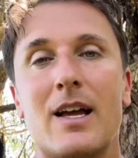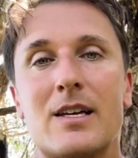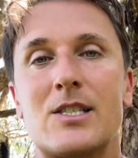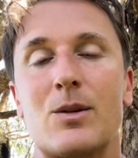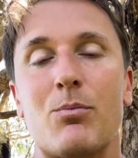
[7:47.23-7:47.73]

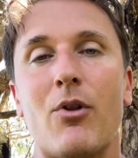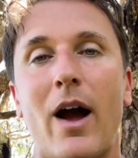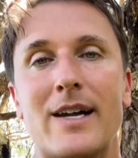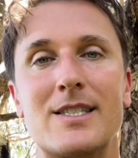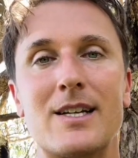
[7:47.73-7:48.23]

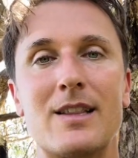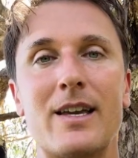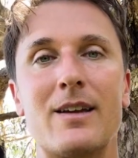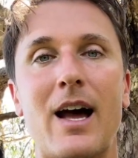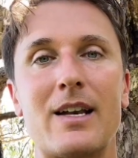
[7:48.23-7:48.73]
surprisingly,
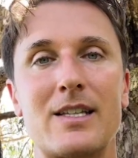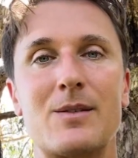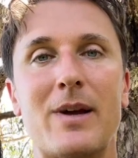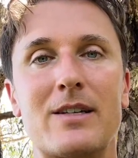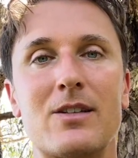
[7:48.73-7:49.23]

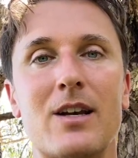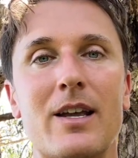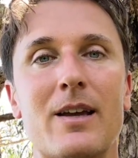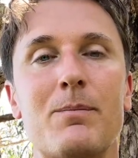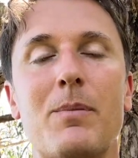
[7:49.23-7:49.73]
unexpectedly.
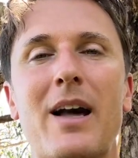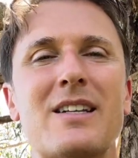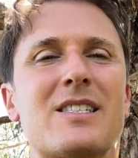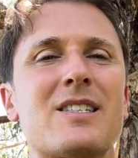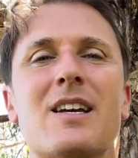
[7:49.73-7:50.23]
But
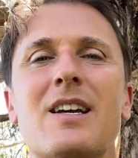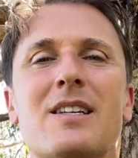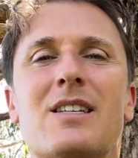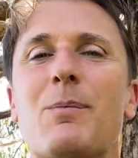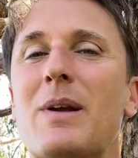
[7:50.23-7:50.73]
it's
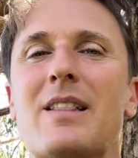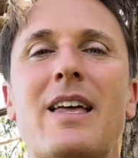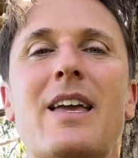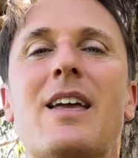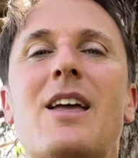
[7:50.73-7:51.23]

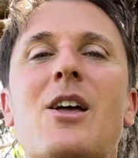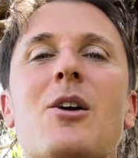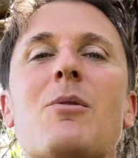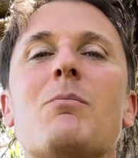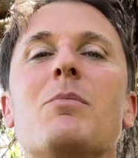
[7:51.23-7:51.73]
typically
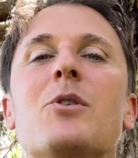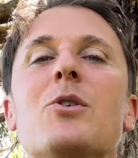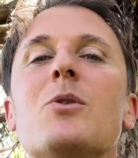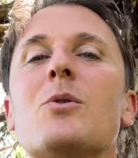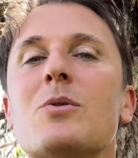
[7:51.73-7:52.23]

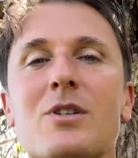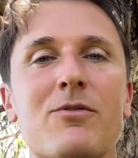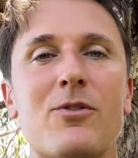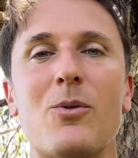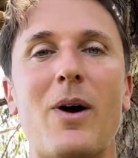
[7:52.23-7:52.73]

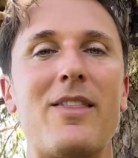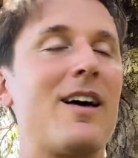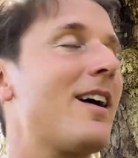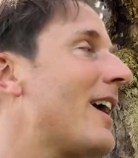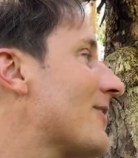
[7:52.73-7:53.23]
beautiful weather.
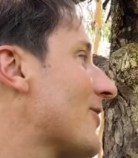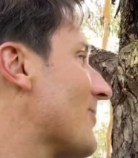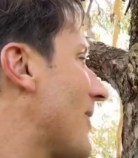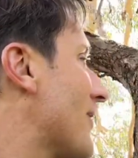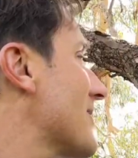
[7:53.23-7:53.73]
Hey,
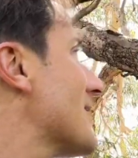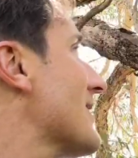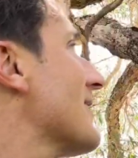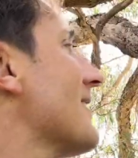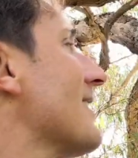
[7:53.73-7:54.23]
kookaburras.
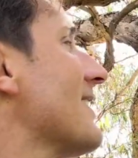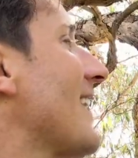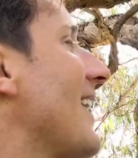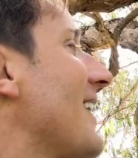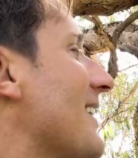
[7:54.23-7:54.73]

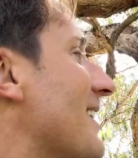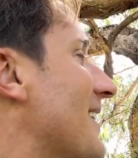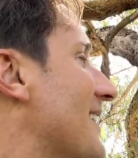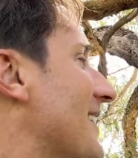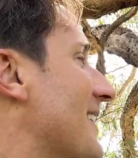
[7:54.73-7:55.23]
Hey.
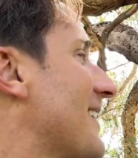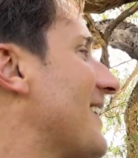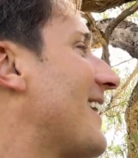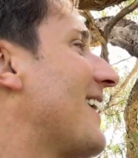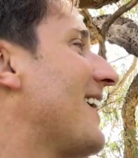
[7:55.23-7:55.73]

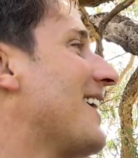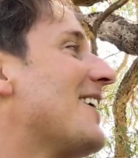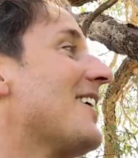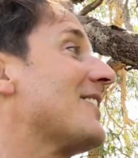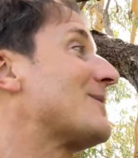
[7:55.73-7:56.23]

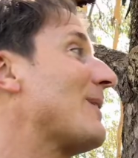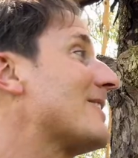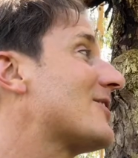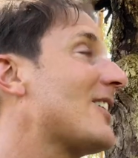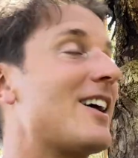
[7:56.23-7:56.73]
There's been
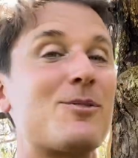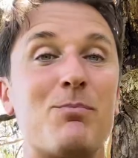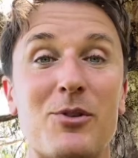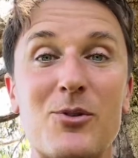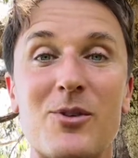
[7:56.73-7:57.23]
such
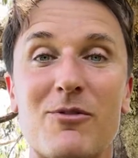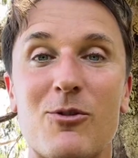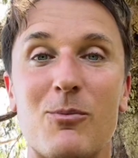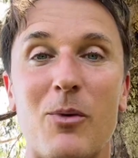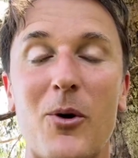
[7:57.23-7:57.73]

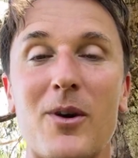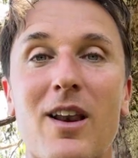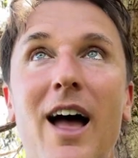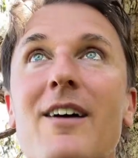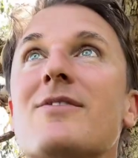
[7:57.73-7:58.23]
beautiful bird
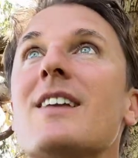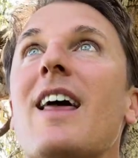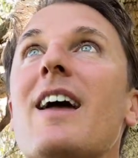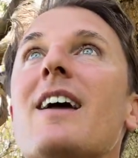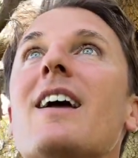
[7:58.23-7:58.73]
life
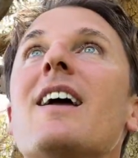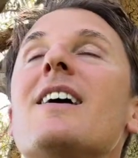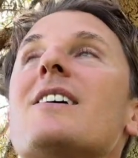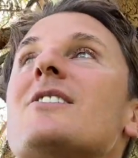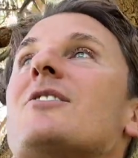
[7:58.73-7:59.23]
today.
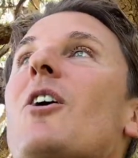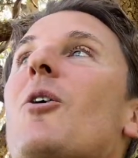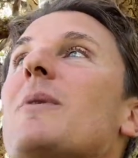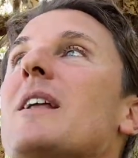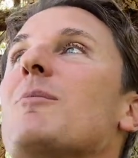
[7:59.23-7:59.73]
So
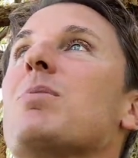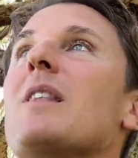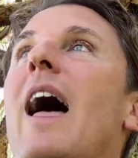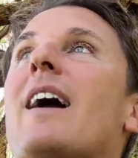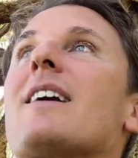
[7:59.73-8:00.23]
many
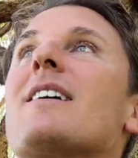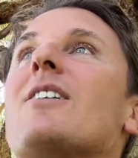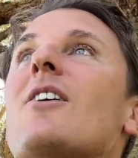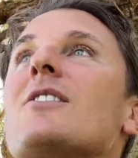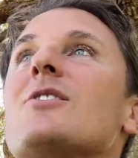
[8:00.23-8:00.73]
black
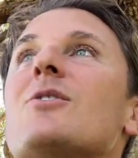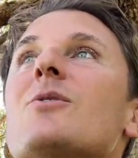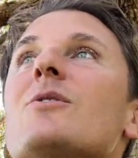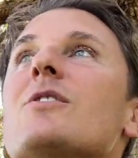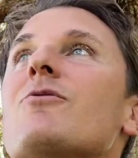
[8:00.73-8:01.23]
cockatoos,